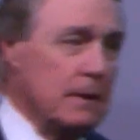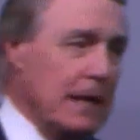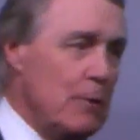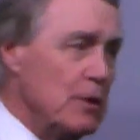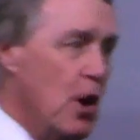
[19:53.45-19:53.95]

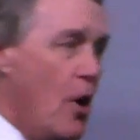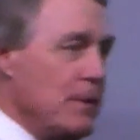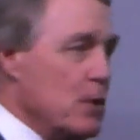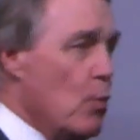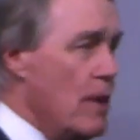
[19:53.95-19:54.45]
He would call
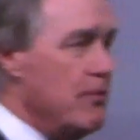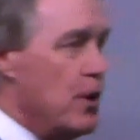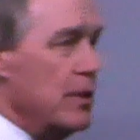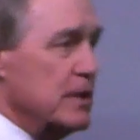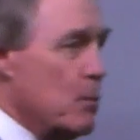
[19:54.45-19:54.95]
me at
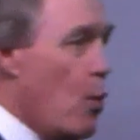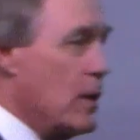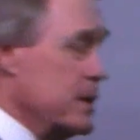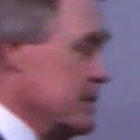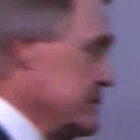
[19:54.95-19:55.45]
1:30 in the
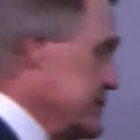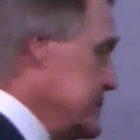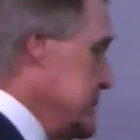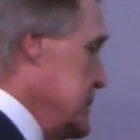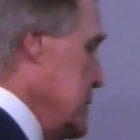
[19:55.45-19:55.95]
morning.
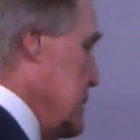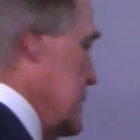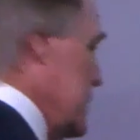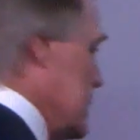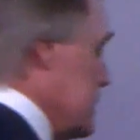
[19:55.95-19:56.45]

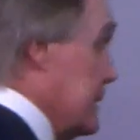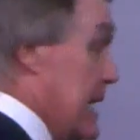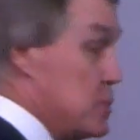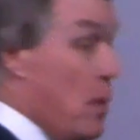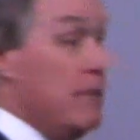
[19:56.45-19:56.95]

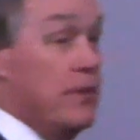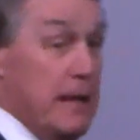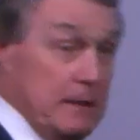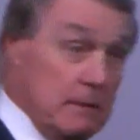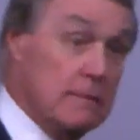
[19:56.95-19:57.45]
That's one
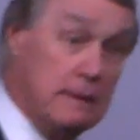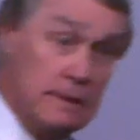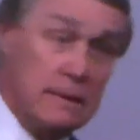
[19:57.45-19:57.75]
thing.